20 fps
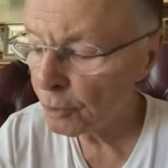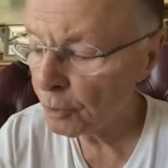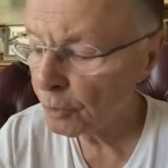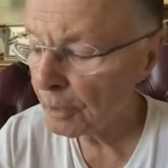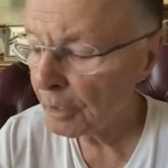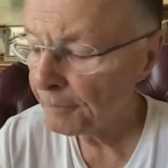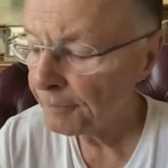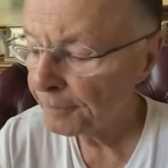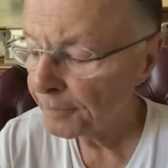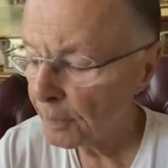
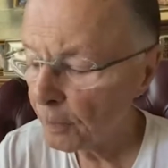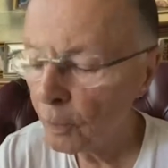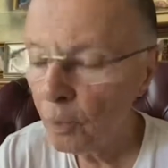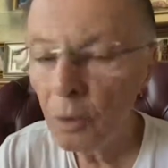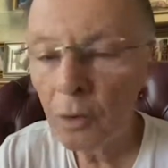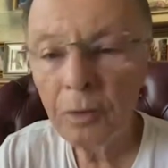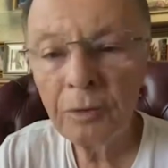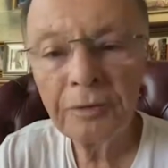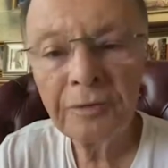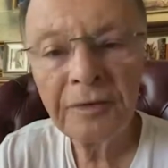And then when
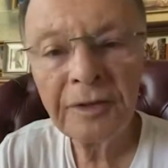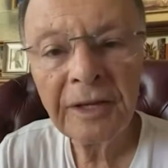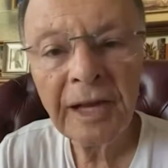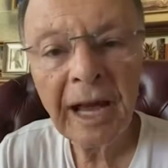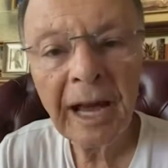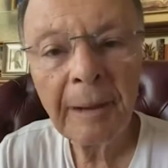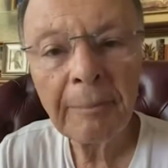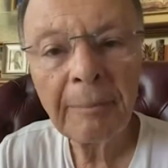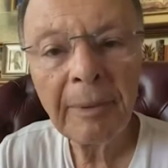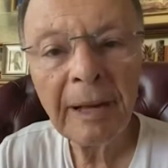a
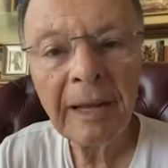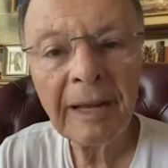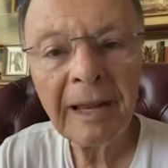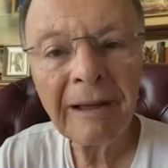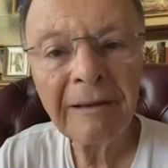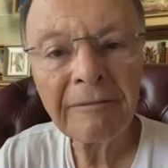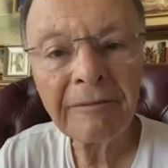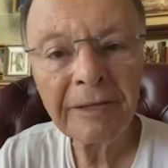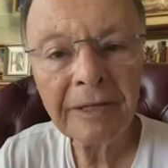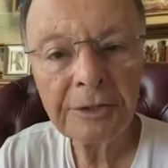person
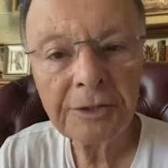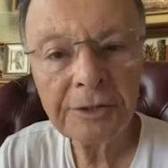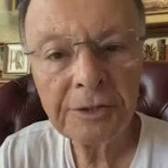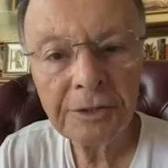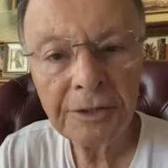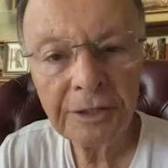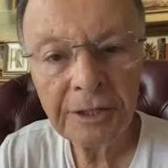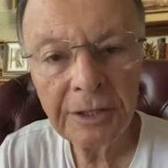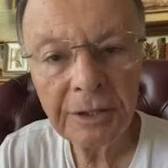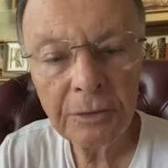
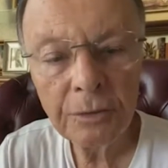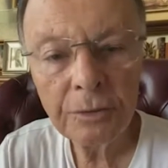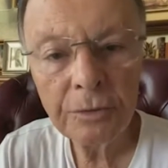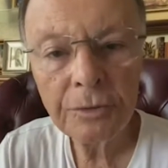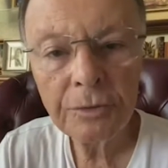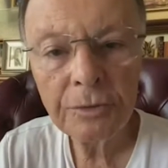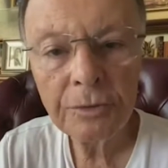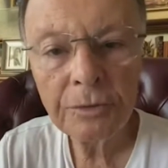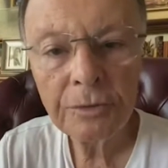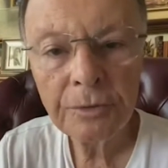hears
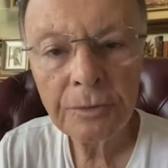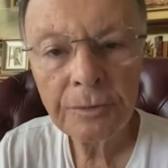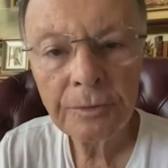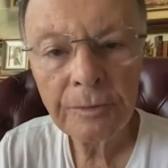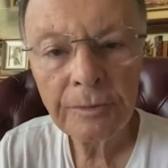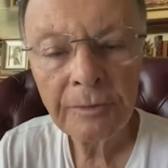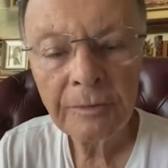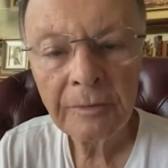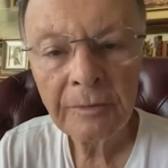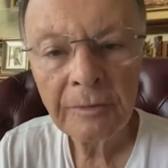the
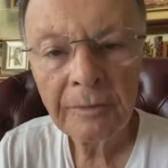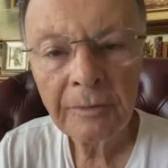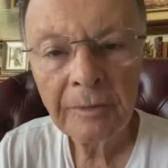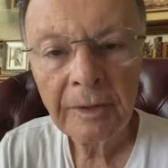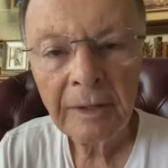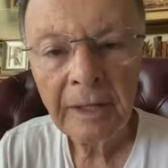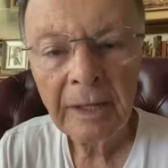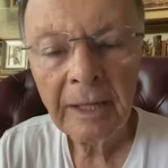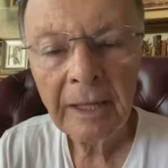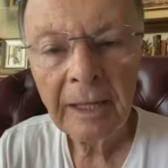word of
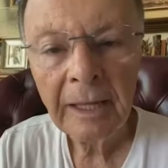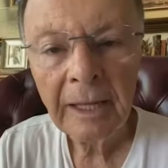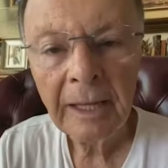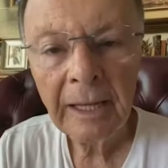God,